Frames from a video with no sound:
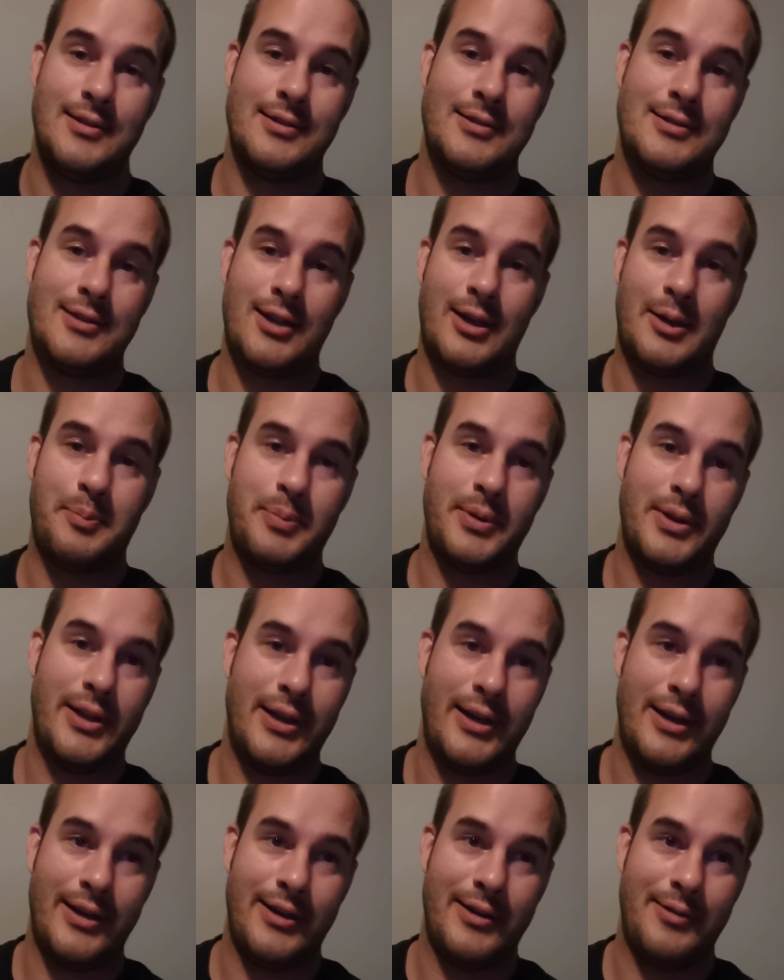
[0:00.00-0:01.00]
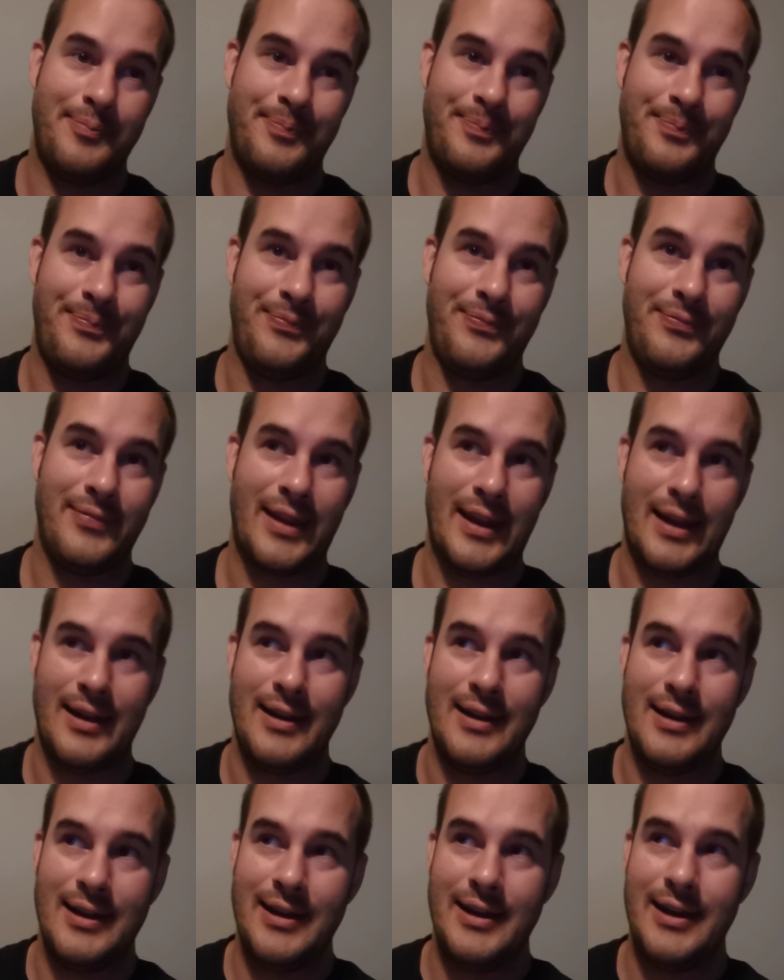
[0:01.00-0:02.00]
stop the
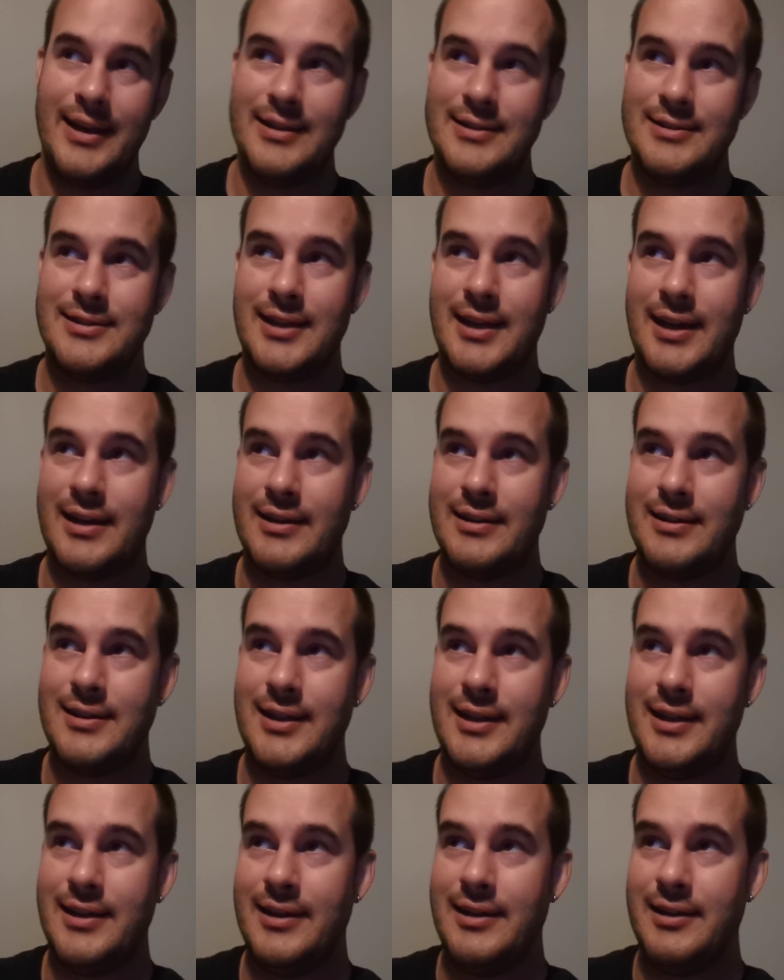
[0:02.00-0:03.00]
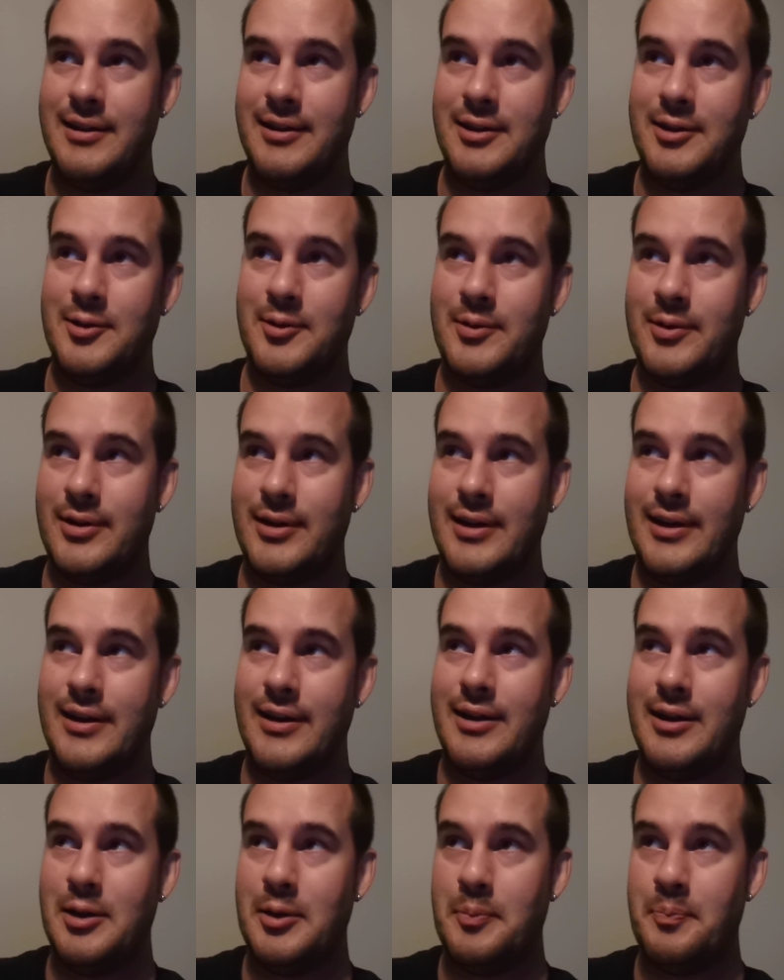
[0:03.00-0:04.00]
insanity
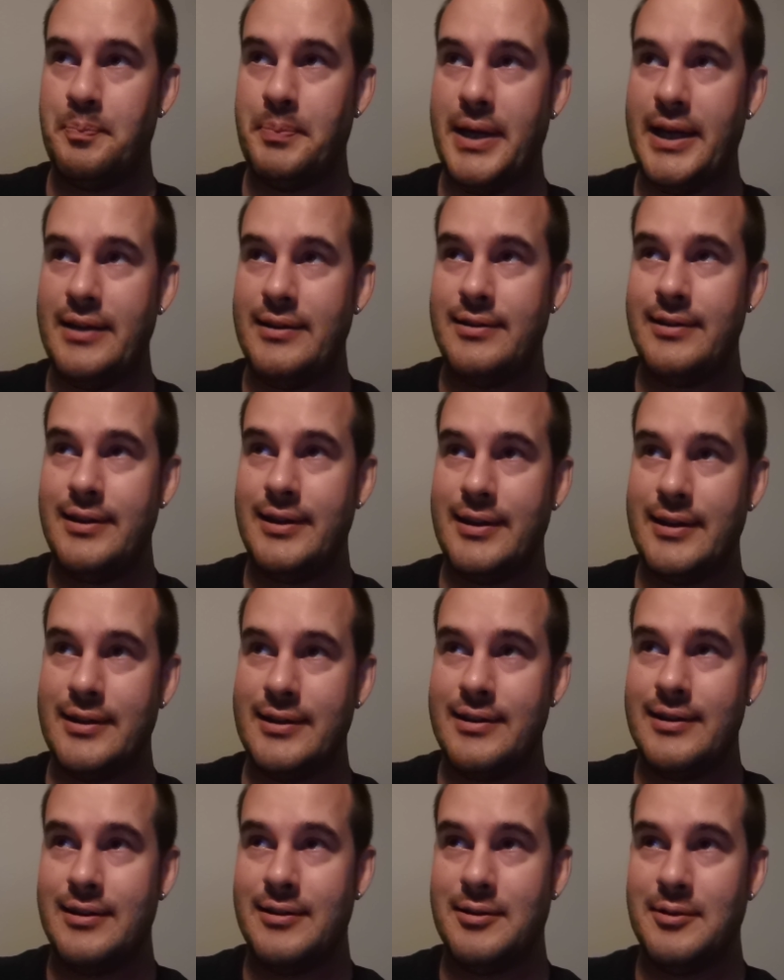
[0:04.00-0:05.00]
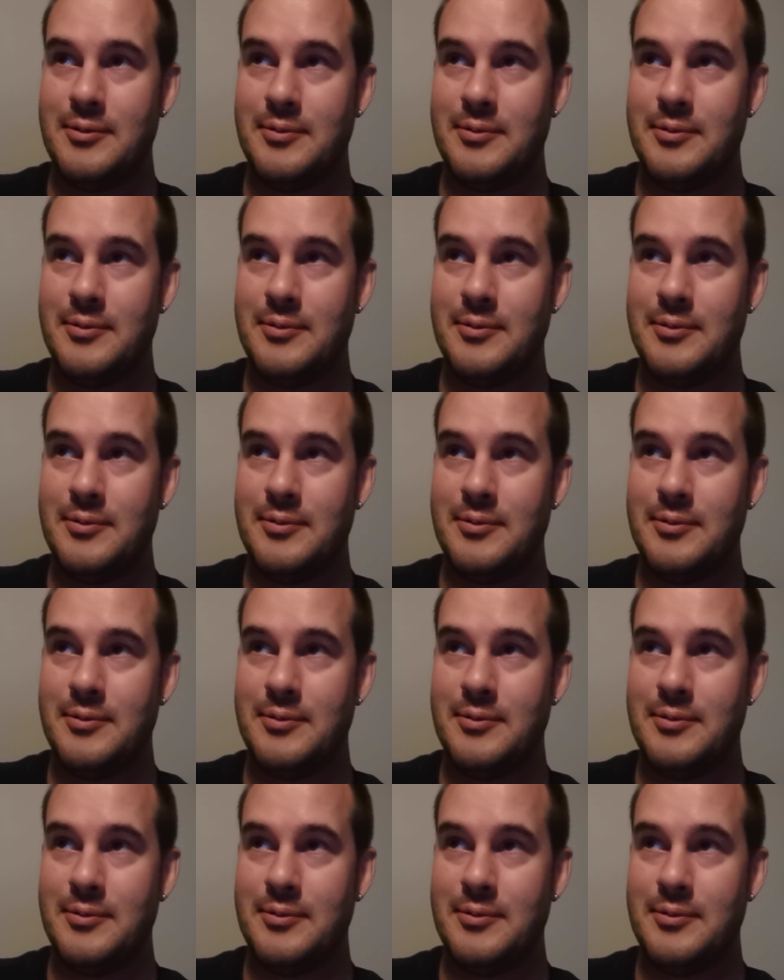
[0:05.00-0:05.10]
painting